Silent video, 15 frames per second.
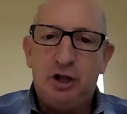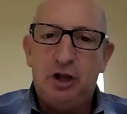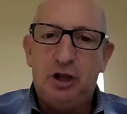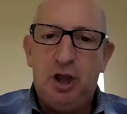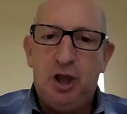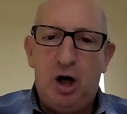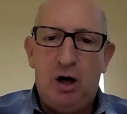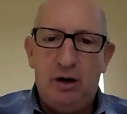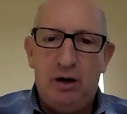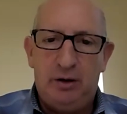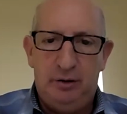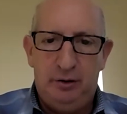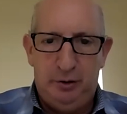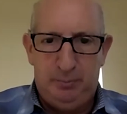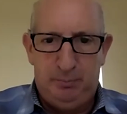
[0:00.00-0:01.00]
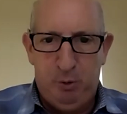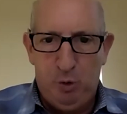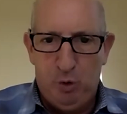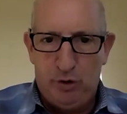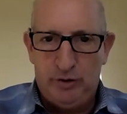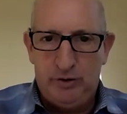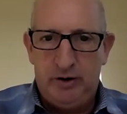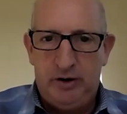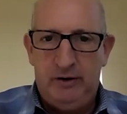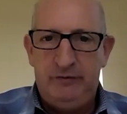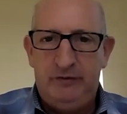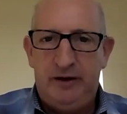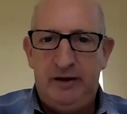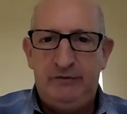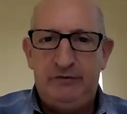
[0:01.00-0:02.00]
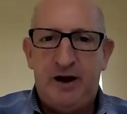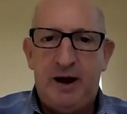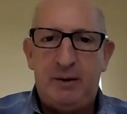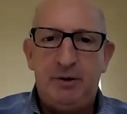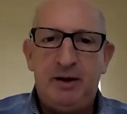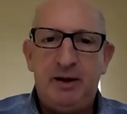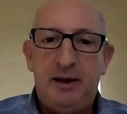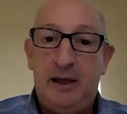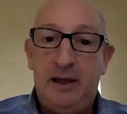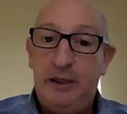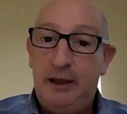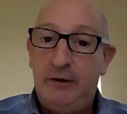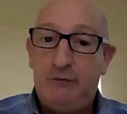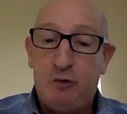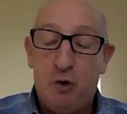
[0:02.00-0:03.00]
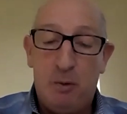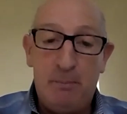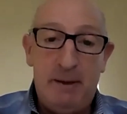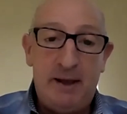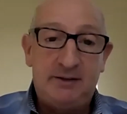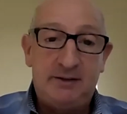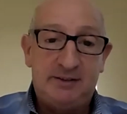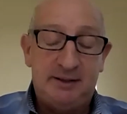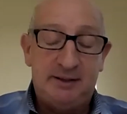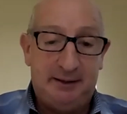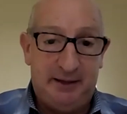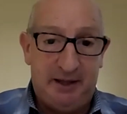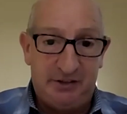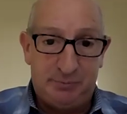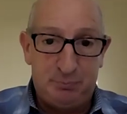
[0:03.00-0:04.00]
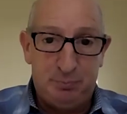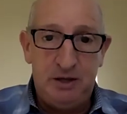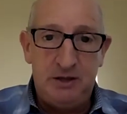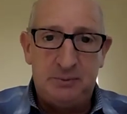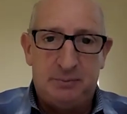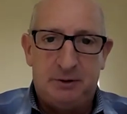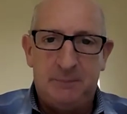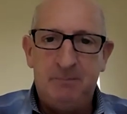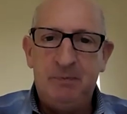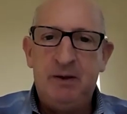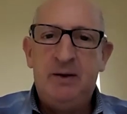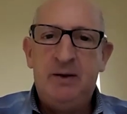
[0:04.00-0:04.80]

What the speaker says: clog the pore of a fabric and therefore makes it less breathable.